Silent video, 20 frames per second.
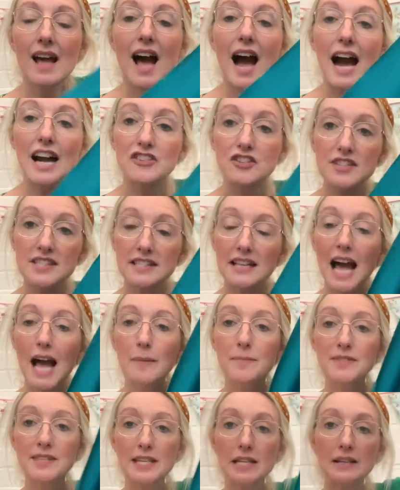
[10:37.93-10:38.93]
I just
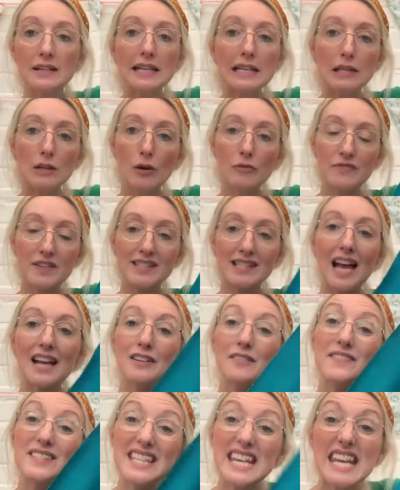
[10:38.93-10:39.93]
absolutely love this kind
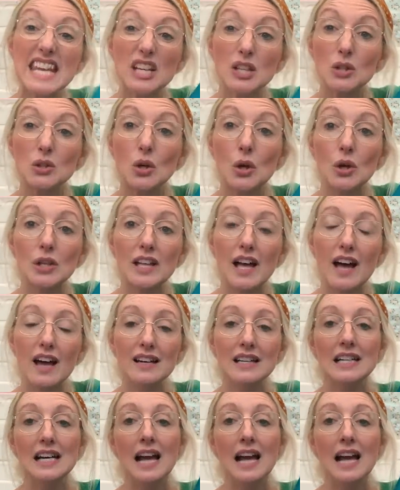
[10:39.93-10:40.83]
of teal colour.